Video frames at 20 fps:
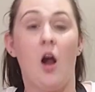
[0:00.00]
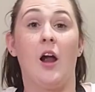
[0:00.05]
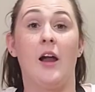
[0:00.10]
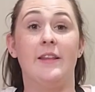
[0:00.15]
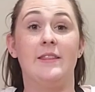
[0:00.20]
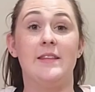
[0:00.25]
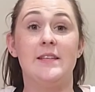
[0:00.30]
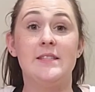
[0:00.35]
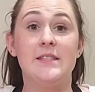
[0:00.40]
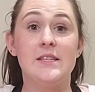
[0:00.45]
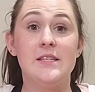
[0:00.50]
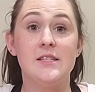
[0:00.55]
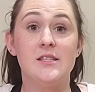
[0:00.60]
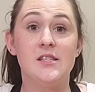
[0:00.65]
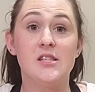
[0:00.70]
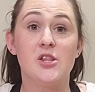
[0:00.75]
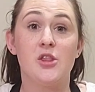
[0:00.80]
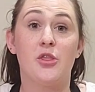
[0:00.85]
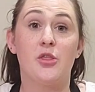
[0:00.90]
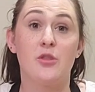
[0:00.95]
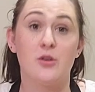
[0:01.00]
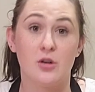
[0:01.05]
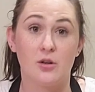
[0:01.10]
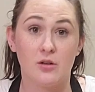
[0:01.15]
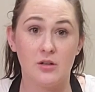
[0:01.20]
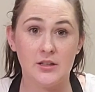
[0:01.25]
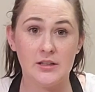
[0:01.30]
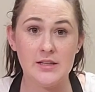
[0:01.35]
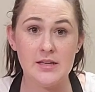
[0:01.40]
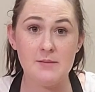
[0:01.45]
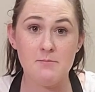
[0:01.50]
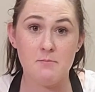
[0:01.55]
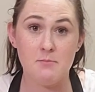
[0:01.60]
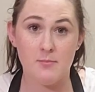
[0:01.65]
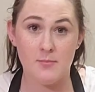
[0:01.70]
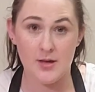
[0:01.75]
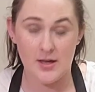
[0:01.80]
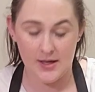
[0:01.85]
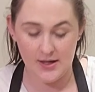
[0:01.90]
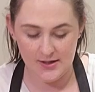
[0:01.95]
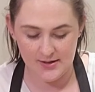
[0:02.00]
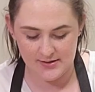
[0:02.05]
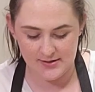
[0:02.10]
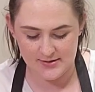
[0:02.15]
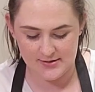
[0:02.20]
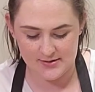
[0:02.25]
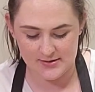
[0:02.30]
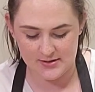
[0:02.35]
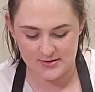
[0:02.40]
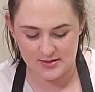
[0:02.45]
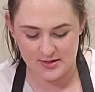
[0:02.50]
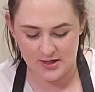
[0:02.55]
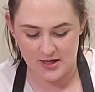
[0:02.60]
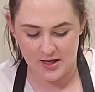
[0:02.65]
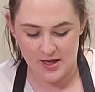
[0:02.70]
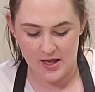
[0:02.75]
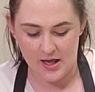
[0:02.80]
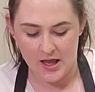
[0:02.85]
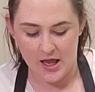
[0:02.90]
All right, this is thoroughly mixed,